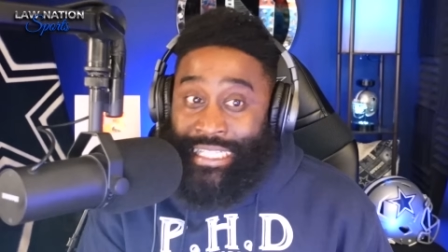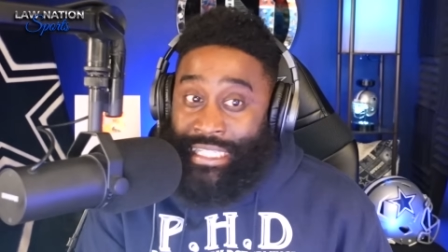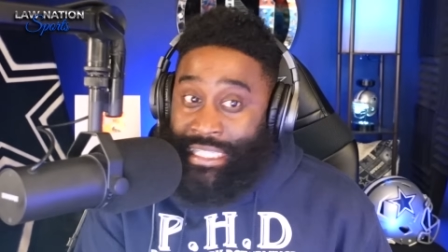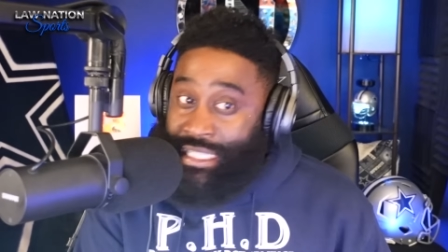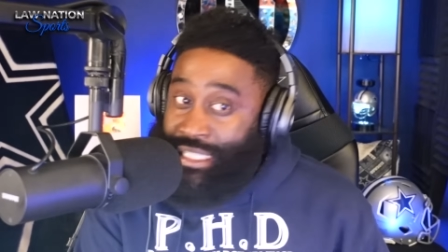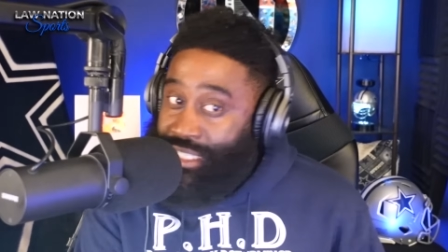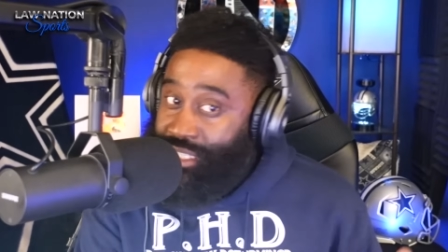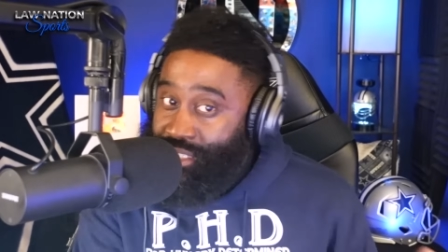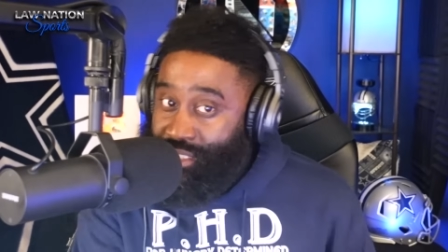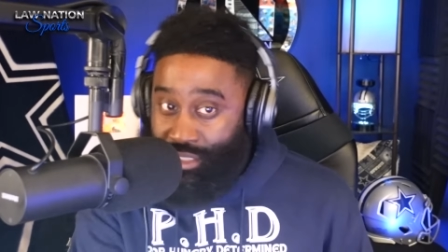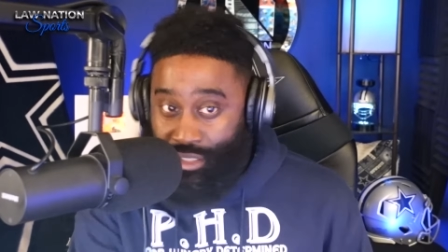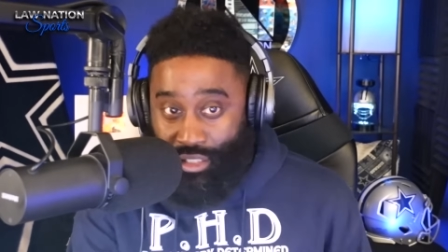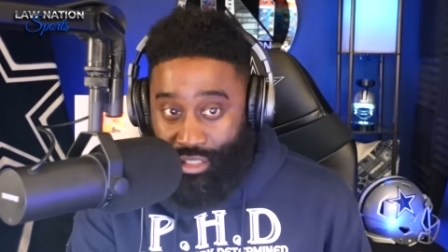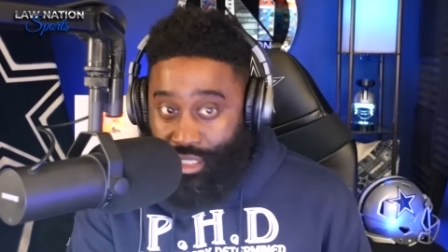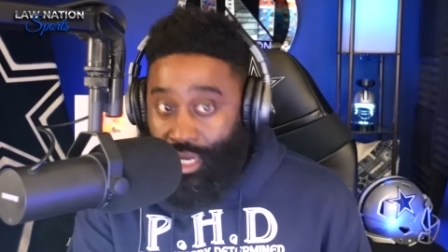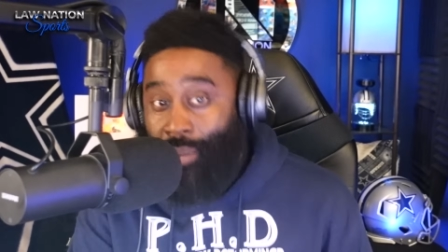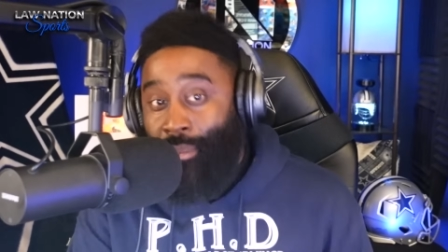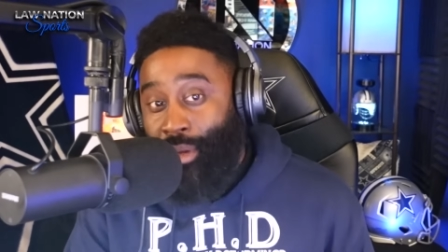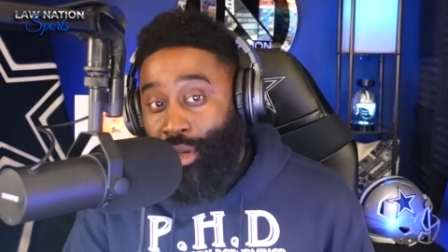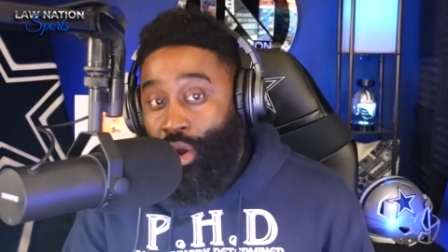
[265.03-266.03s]
he's still
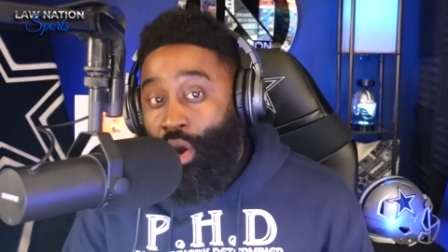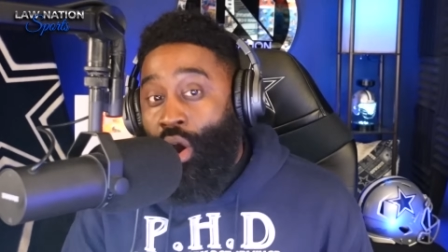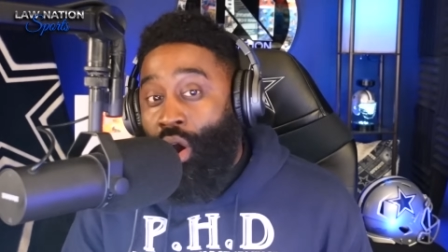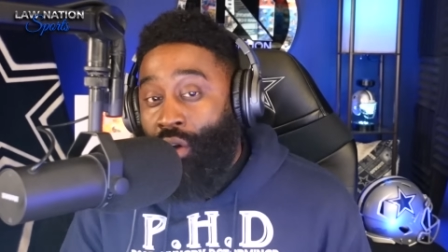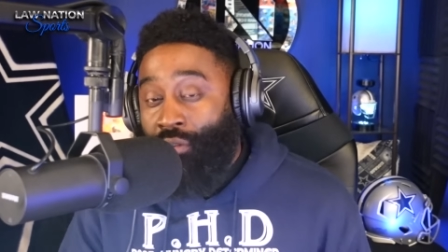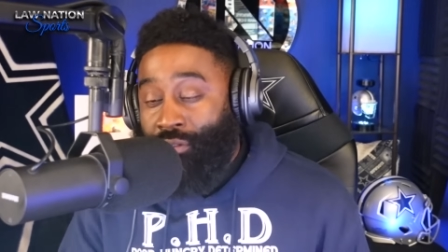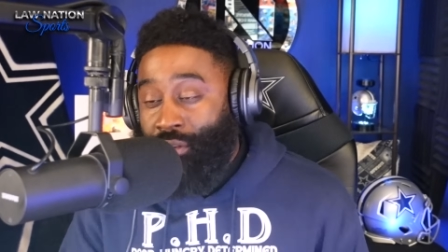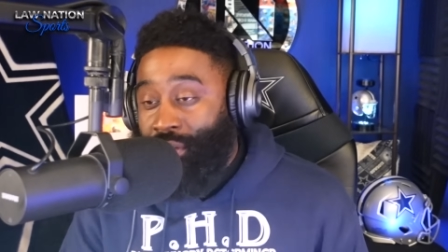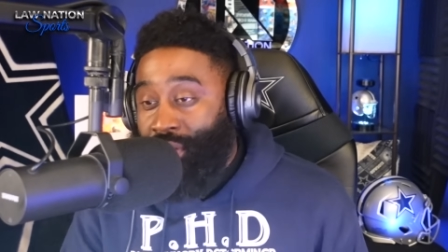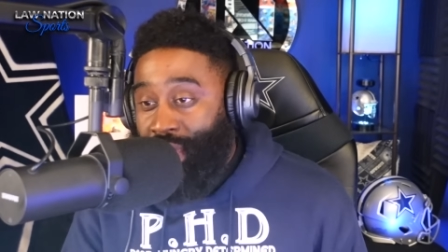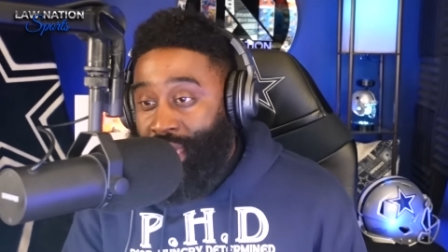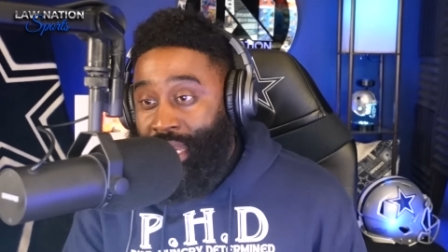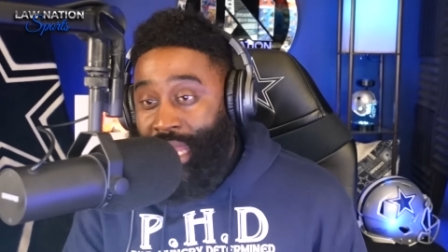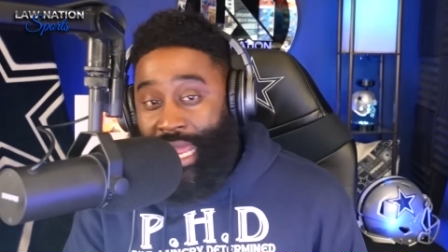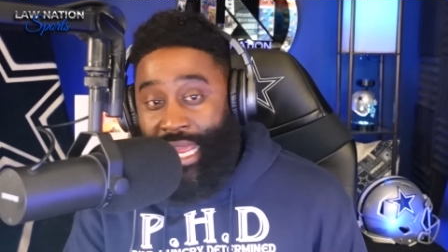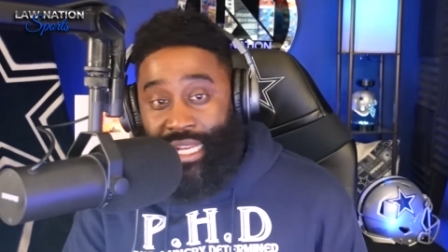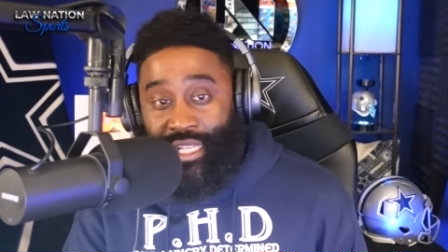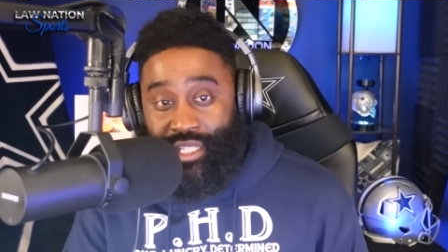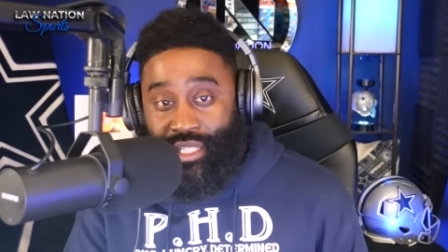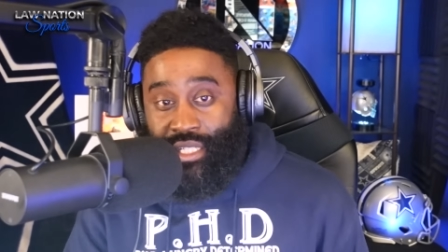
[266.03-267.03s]
coming off of that
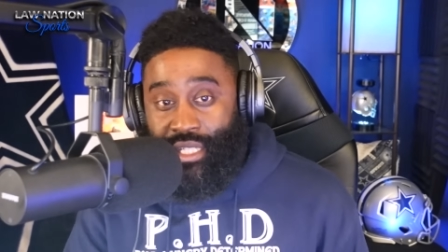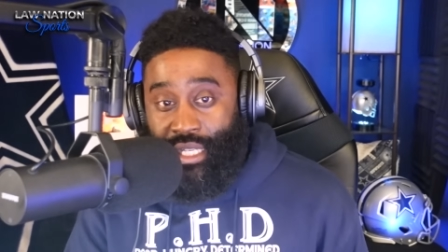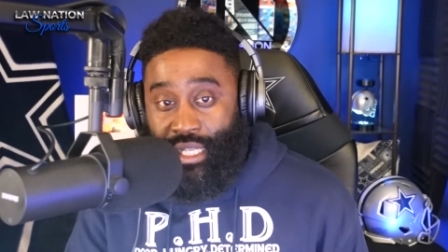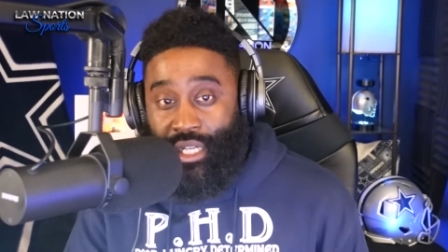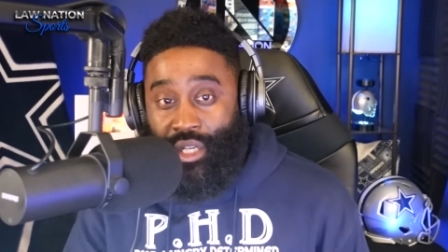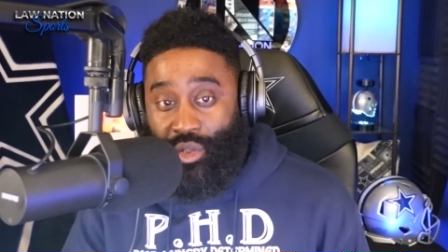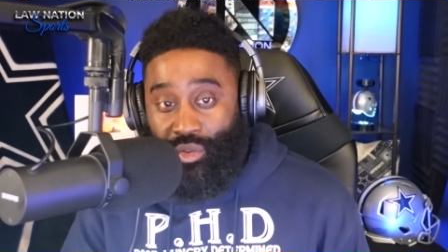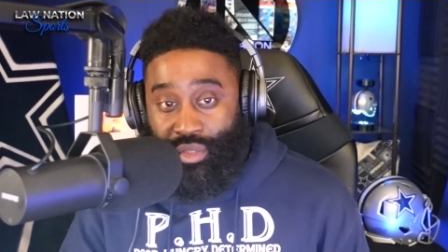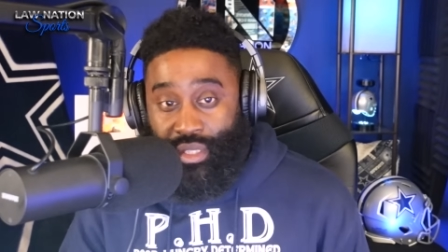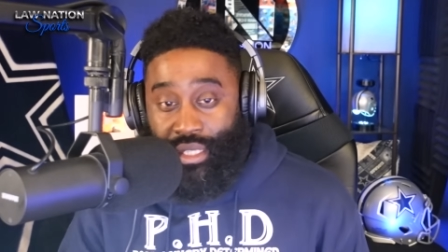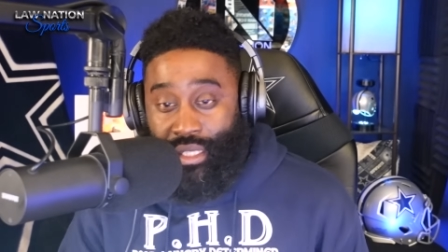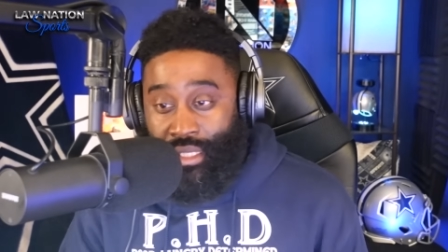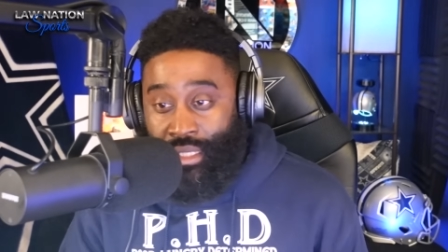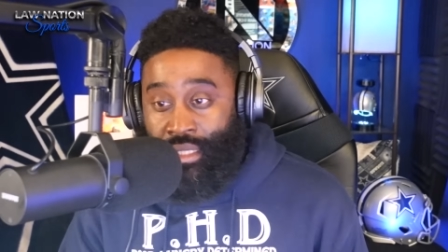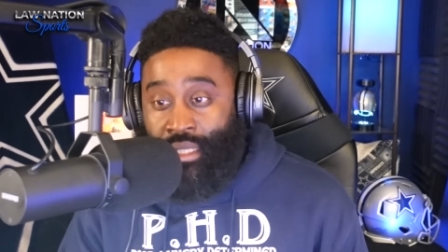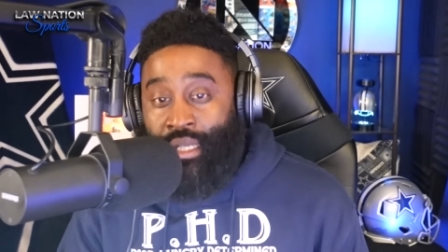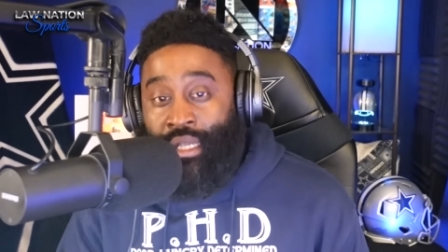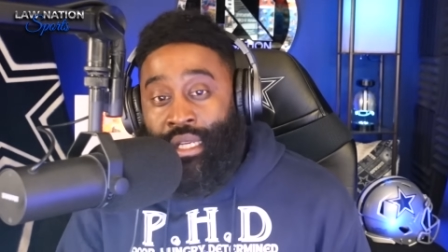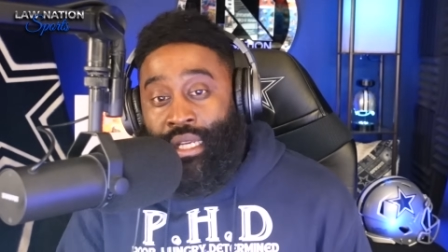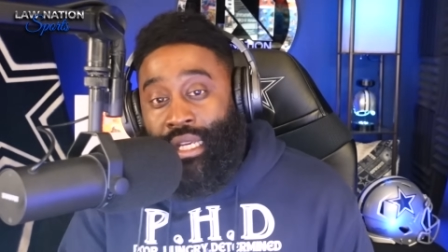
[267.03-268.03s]
A C L thing,